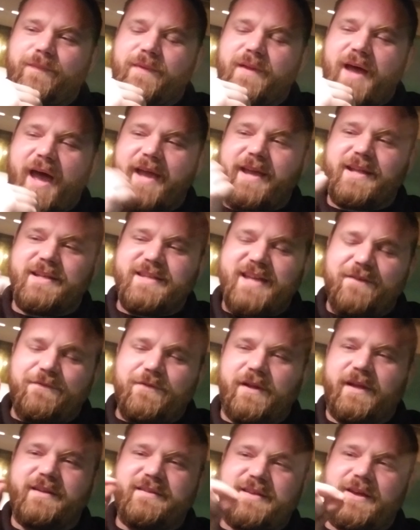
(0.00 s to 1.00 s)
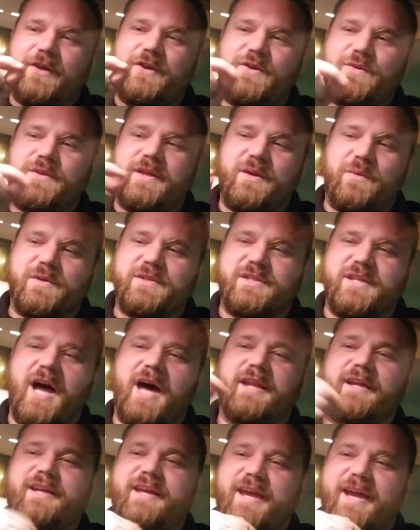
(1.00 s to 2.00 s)
I can definitely tell you that it was
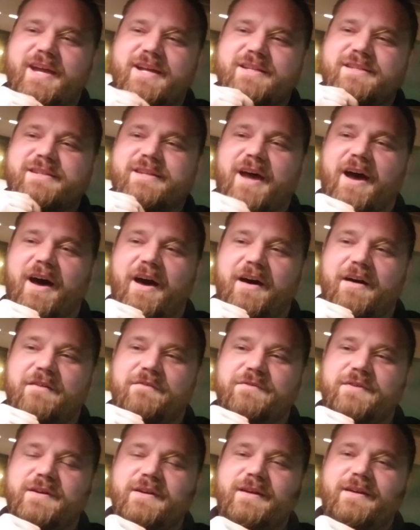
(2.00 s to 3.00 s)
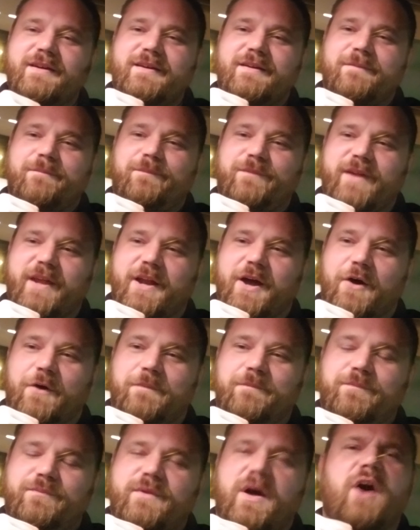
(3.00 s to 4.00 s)
not a case of, you
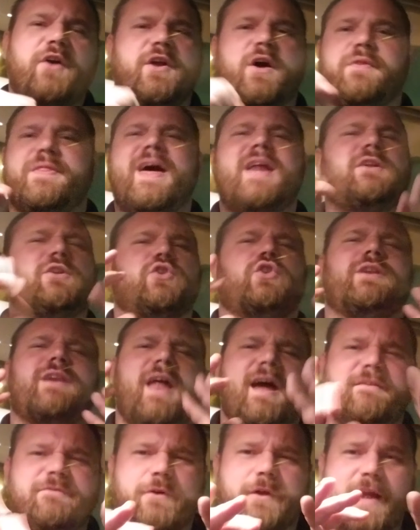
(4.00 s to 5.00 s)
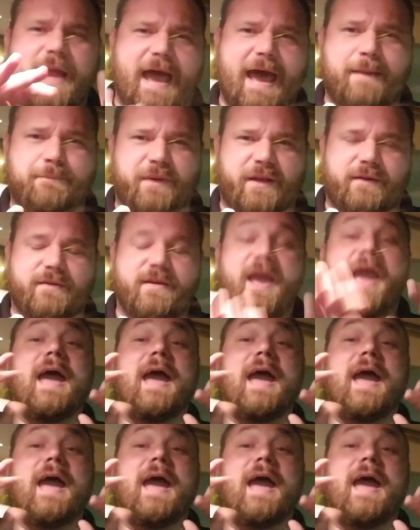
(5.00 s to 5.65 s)
know, oh no, that'll never happen.